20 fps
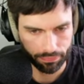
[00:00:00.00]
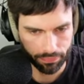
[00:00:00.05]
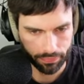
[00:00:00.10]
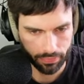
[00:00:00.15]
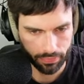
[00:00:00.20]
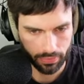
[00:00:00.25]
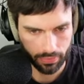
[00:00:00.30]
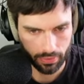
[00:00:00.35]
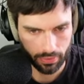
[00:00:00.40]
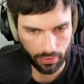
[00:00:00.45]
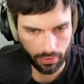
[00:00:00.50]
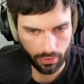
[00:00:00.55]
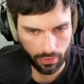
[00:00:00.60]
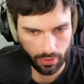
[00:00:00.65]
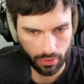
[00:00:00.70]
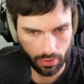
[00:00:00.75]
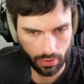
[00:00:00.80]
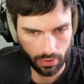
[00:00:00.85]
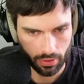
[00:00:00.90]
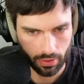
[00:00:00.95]

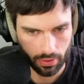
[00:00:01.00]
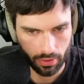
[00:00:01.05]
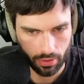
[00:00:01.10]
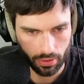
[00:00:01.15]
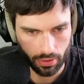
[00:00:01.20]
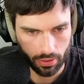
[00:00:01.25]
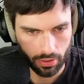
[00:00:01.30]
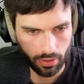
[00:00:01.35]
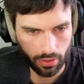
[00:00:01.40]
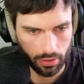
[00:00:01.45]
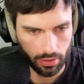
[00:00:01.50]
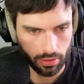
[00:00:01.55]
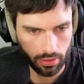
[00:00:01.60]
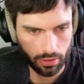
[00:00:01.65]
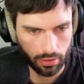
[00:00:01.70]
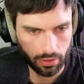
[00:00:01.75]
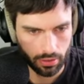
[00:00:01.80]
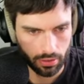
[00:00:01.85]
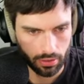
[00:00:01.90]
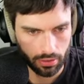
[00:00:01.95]

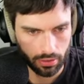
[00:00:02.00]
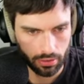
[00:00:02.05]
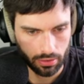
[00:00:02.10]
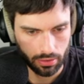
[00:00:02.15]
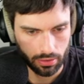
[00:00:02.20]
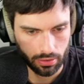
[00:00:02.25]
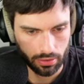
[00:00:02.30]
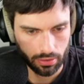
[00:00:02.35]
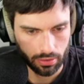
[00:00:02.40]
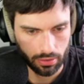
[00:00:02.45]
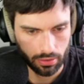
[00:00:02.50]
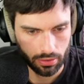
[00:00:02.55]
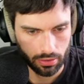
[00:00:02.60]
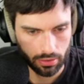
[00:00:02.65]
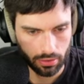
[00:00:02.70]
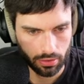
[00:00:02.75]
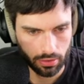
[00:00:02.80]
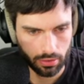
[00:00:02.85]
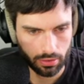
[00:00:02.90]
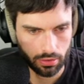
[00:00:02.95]

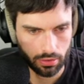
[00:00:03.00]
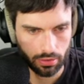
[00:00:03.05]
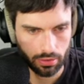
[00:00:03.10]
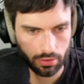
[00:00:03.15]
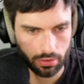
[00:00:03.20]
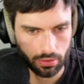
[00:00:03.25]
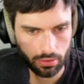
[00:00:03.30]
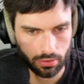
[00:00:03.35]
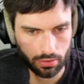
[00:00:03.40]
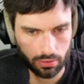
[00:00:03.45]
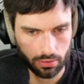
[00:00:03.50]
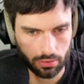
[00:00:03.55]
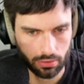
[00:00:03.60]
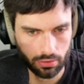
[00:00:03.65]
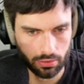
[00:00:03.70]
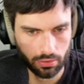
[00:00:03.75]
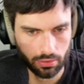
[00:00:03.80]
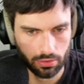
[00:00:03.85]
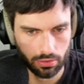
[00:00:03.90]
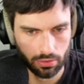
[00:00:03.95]

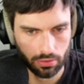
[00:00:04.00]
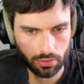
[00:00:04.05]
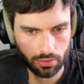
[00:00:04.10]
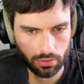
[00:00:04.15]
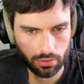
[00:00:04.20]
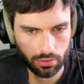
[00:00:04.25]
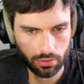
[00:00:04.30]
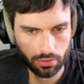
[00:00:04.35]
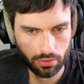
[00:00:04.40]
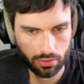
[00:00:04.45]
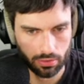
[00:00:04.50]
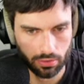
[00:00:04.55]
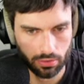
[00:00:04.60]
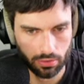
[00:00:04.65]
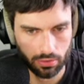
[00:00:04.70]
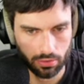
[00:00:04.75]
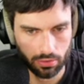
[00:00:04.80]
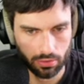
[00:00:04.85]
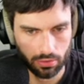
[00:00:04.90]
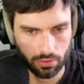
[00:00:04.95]

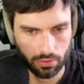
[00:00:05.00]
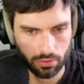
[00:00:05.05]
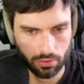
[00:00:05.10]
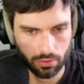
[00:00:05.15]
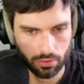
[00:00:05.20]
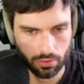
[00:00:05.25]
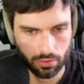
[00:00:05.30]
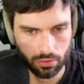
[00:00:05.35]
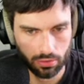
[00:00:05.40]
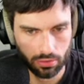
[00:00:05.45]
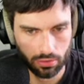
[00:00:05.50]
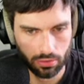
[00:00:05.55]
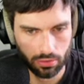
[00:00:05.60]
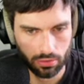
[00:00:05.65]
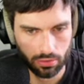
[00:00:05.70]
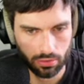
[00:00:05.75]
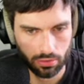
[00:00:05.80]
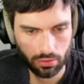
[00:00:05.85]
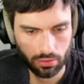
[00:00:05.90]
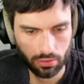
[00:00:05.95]

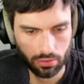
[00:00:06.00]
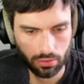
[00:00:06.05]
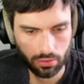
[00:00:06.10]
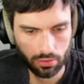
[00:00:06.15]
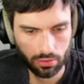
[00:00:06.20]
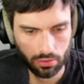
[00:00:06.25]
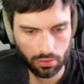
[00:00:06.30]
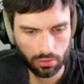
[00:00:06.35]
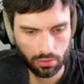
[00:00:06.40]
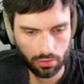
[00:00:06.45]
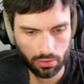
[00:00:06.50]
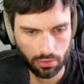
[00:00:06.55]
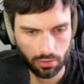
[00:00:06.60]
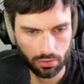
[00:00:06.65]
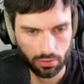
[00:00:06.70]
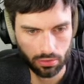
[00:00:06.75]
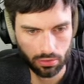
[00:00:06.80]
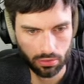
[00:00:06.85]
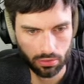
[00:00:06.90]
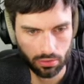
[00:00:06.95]

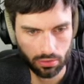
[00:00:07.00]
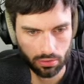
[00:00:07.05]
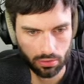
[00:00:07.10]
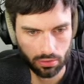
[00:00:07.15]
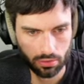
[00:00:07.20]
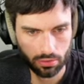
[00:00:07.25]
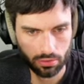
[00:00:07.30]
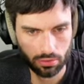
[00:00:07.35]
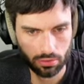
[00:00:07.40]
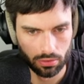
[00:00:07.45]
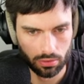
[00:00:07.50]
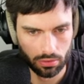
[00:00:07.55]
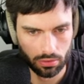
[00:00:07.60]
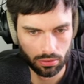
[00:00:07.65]
Nothing is said.